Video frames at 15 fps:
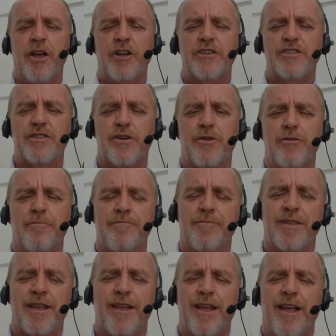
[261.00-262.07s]
So,
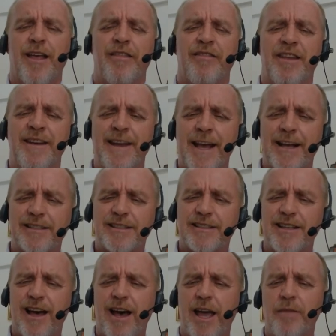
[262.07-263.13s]
the next
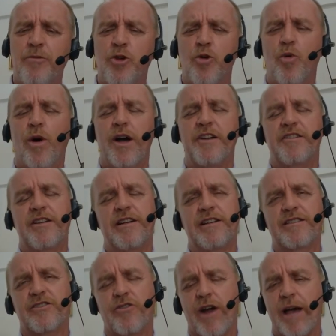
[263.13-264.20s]
time you want to
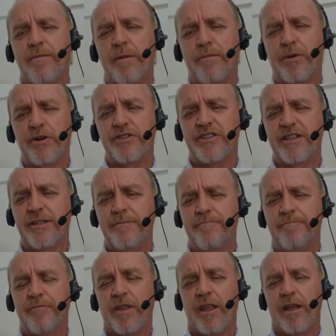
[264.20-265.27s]
describe a
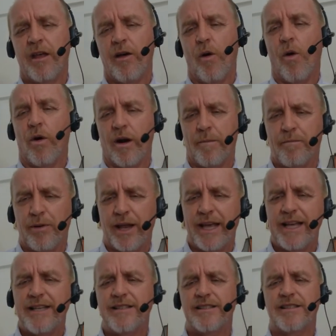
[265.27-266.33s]
person, or a
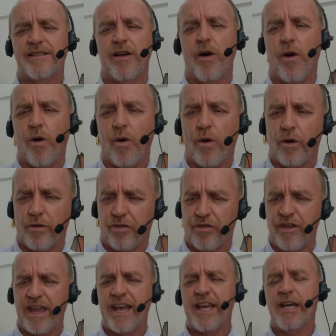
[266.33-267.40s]
place, or
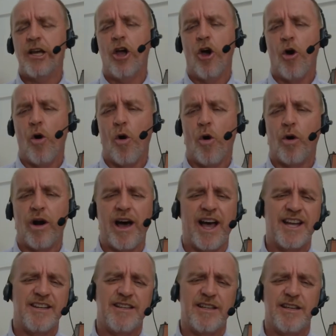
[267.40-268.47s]
thing, or
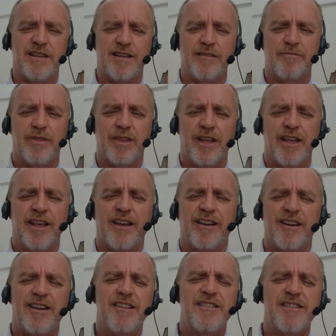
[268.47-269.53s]
idea,
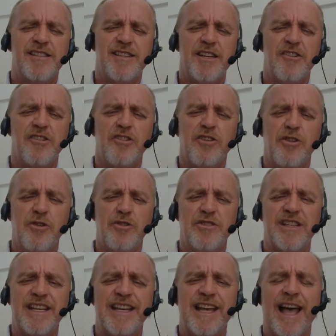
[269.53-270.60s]
consider
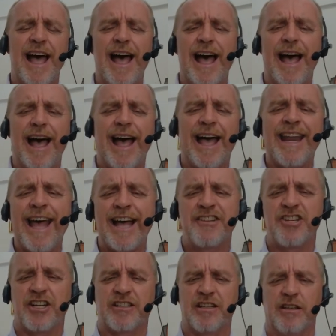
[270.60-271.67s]
using an
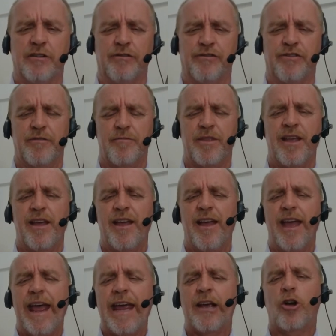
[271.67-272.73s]
adjective,
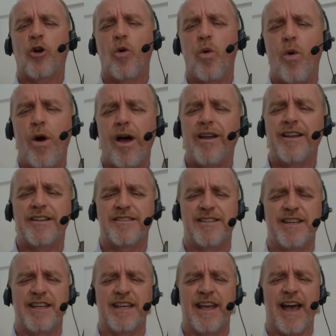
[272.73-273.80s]
a
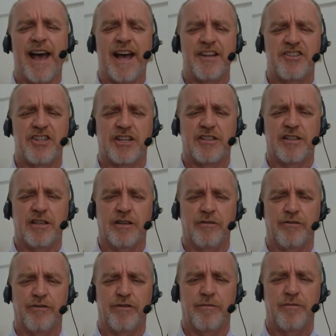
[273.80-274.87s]
quality adjective.